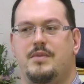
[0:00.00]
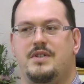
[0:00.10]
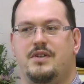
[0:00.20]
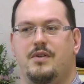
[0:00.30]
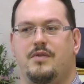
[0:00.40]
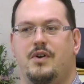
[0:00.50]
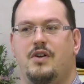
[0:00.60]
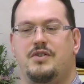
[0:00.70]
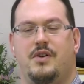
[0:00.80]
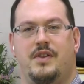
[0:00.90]
just you know
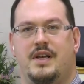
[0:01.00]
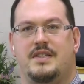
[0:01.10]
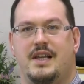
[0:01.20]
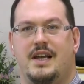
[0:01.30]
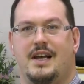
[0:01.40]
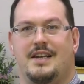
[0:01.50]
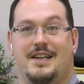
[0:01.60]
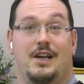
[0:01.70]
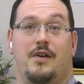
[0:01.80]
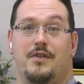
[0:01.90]
cultural things like uh,
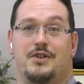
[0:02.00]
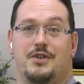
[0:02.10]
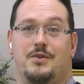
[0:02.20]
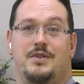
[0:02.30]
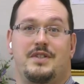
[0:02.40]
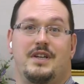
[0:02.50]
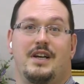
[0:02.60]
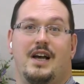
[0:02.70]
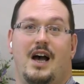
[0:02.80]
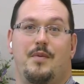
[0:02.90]
taking off your shoes uh,